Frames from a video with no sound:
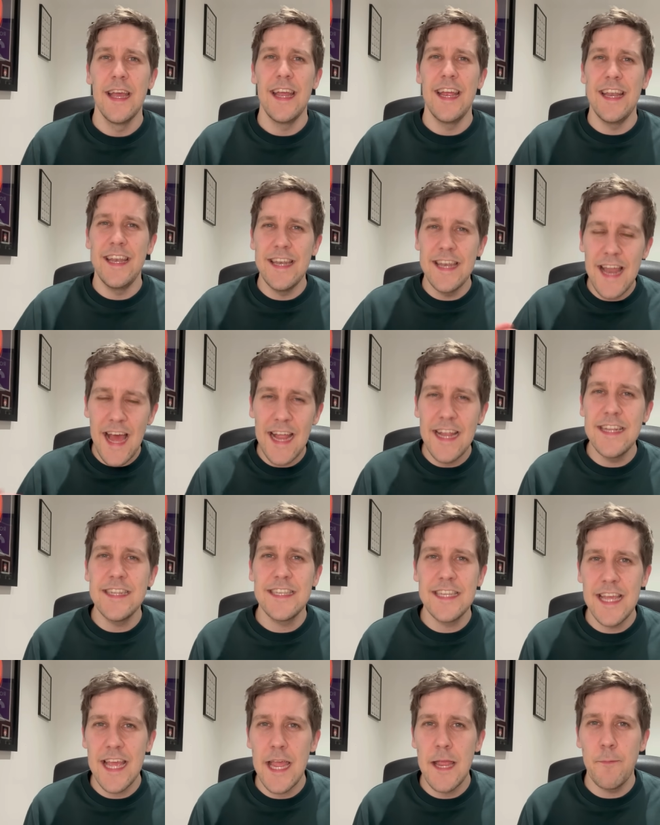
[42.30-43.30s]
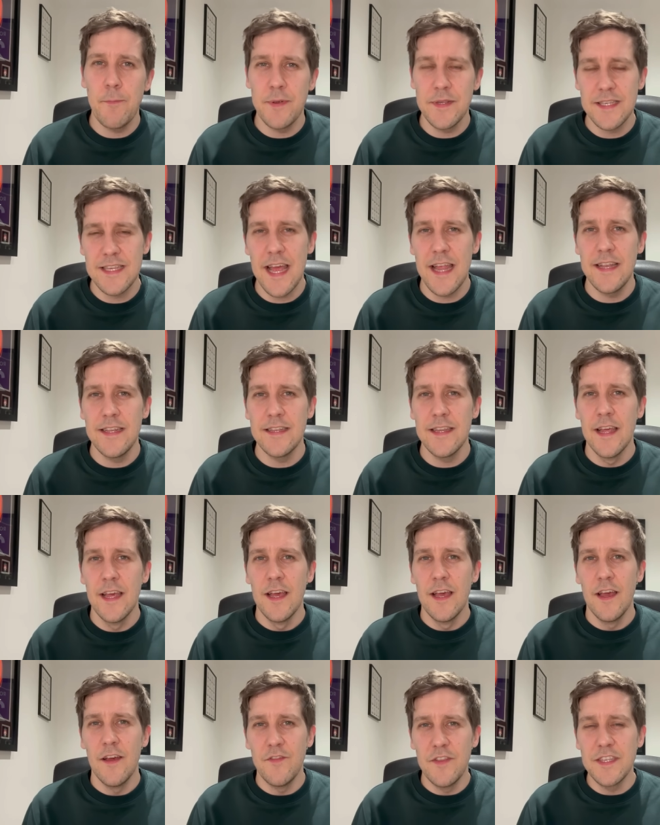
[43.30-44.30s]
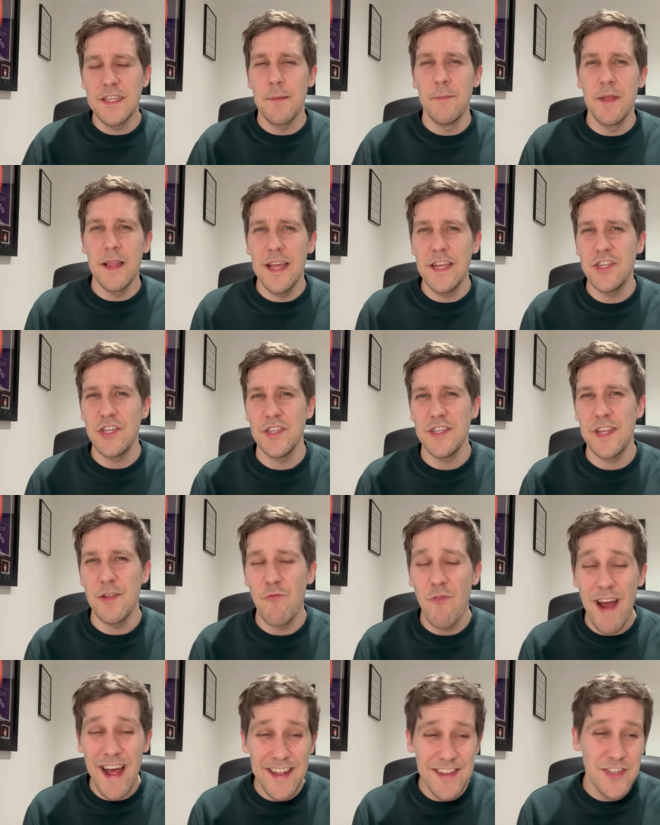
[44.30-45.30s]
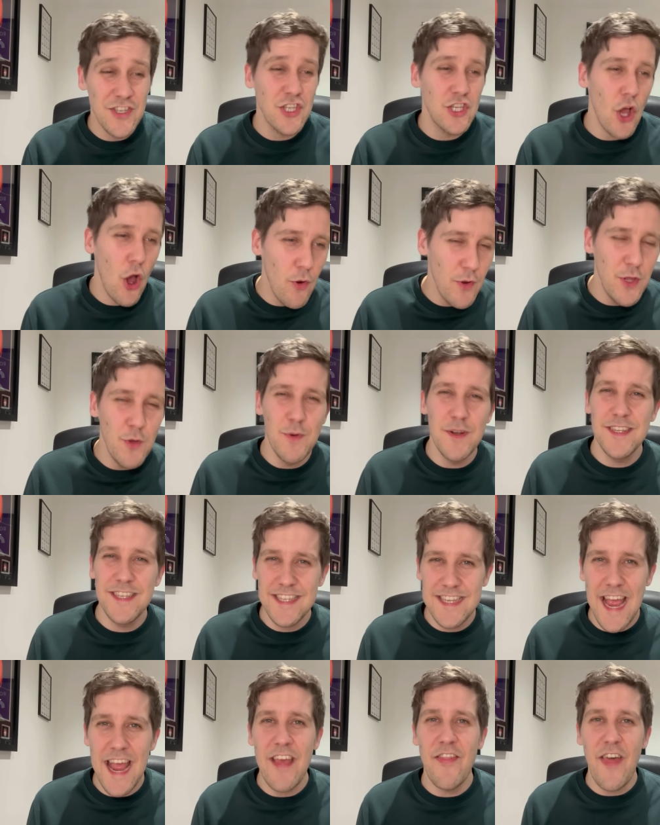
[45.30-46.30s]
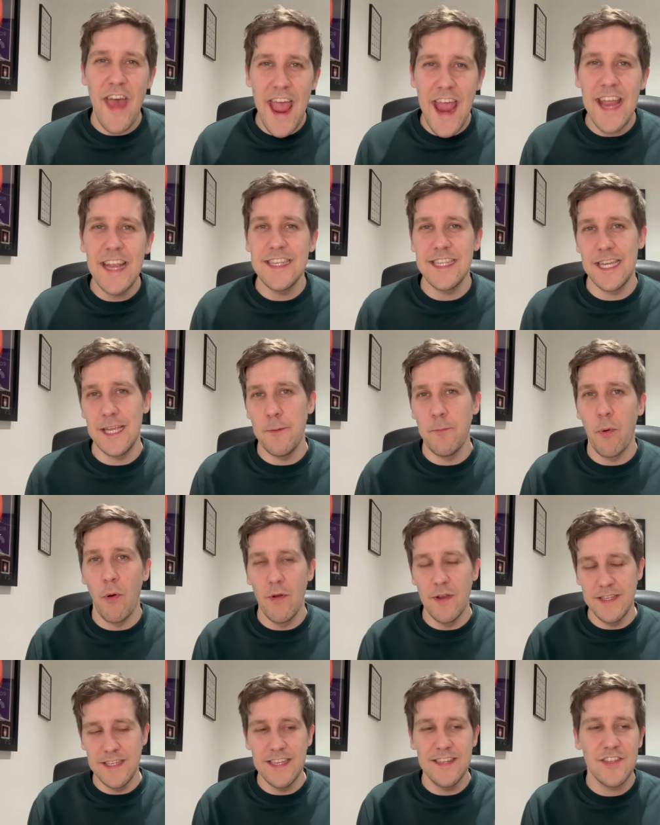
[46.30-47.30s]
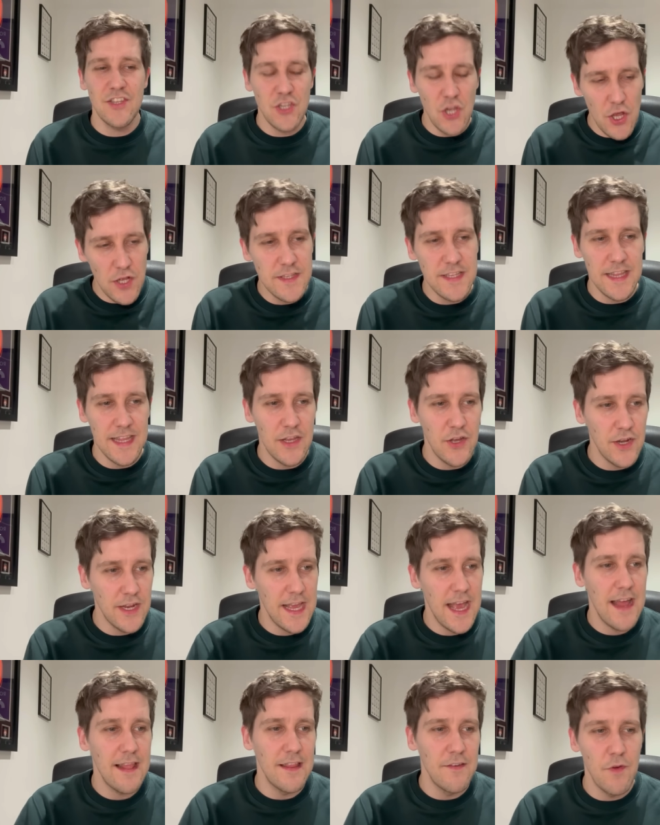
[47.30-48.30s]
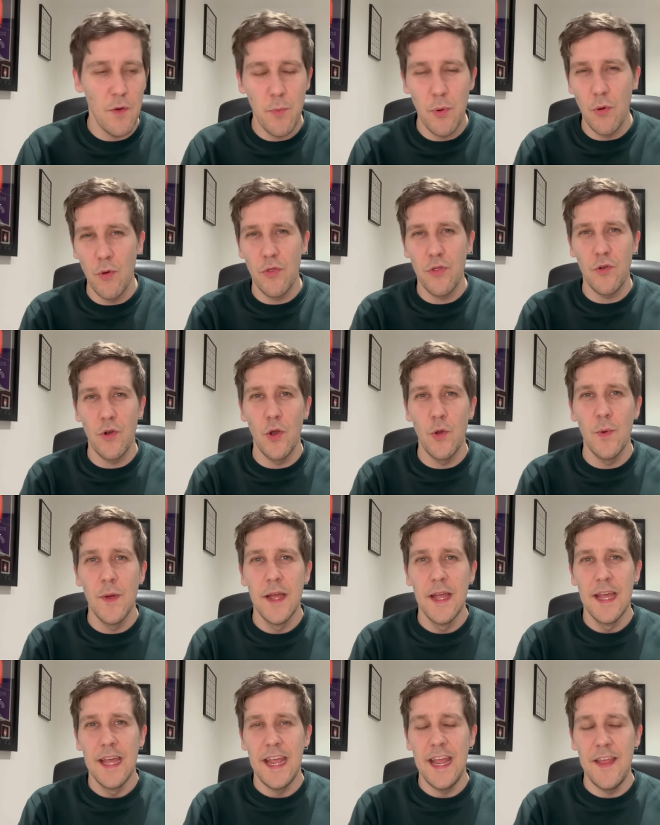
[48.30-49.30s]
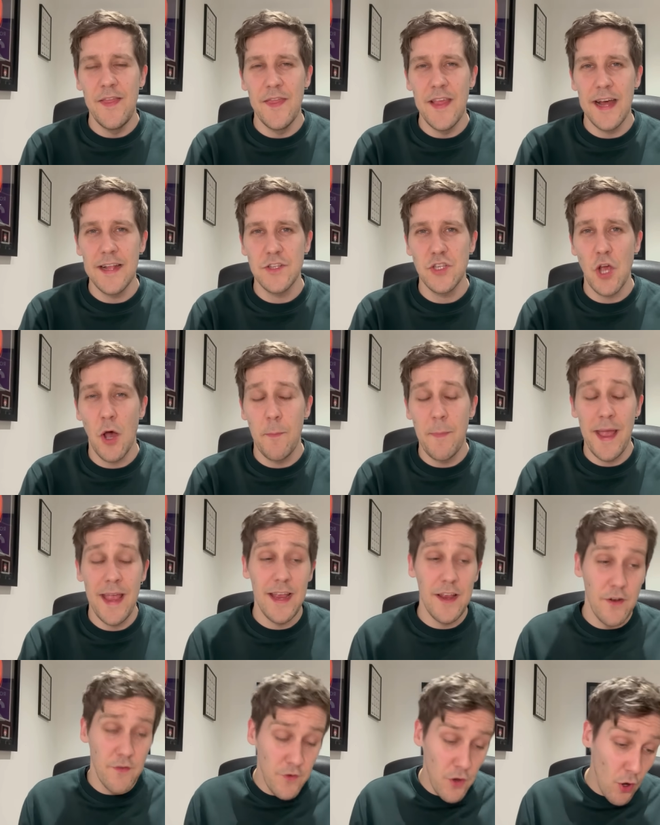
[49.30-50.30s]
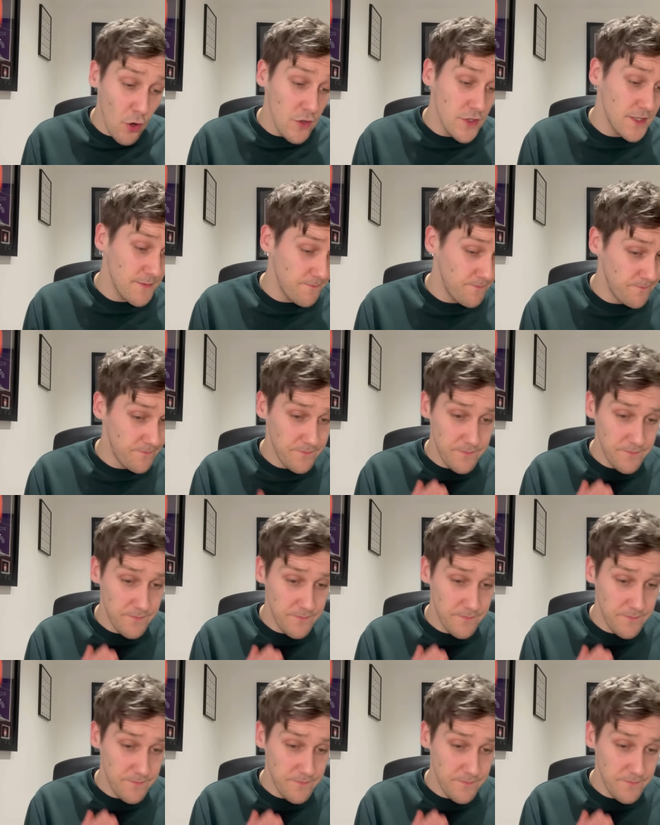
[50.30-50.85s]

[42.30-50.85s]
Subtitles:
in 98% of the simulations they ran. So you would say that 18 points is certainly going to get Liverpool through in that top 8. And of course,